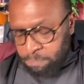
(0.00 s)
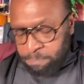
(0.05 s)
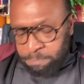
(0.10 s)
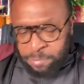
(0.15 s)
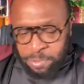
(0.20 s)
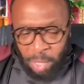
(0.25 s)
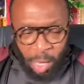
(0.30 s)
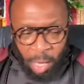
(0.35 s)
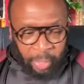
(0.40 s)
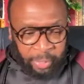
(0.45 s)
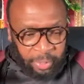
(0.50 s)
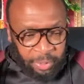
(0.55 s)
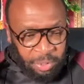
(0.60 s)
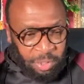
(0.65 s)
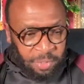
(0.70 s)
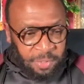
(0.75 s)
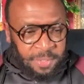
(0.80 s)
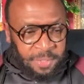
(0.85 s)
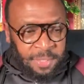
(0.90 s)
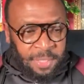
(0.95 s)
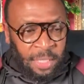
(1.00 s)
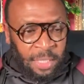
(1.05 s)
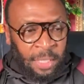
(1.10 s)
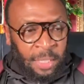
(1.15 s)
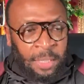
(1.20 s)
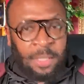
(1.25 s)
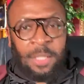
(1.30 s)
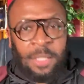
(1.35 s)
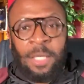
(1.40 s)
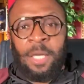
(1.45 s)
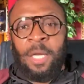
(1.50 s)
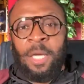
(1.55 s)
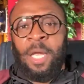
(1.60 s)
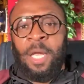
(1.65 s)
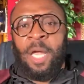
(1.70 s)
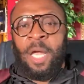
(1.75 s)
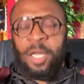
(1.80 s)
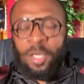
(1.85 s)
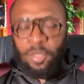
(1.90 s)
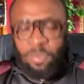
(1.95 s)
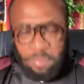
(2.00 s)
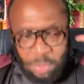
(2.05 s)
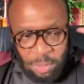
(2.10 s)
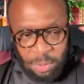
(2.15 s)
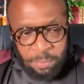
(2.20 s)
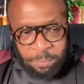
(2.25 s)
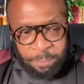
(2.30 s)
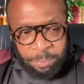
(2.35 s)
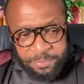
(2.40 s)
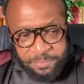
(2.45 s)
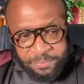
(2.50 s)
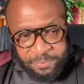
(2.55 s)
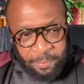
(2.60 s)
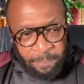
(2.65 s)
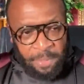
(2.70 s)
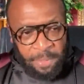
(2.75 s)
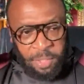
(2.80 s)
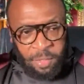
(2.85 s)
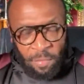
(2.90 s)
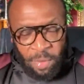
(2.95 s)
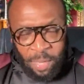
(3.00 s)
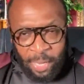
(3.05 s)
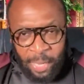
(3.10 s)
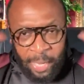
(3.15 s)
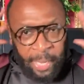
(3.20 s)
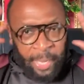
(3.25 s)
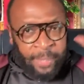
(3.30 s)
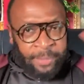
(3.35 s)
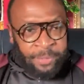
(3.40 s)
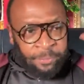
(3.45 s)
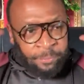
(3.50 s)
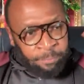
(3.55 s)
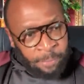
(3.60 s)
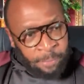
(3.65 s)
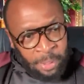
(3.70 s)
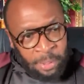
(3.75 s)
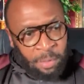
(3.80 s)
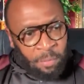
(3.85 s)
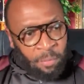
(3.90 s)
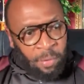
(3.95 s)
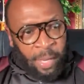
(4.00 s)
darken your skin and you need to put something in your hair to make your